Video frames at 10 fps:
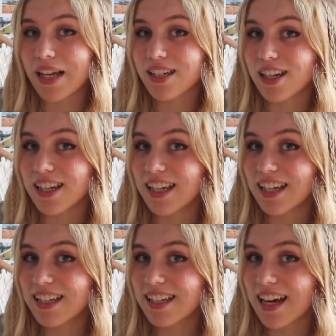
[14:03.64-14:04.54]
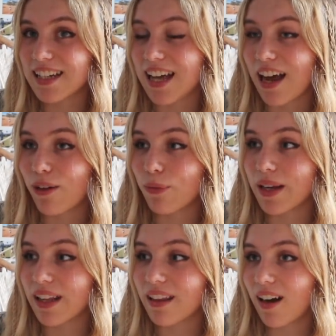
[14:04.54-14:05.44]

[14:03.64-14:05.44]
actually sat down with,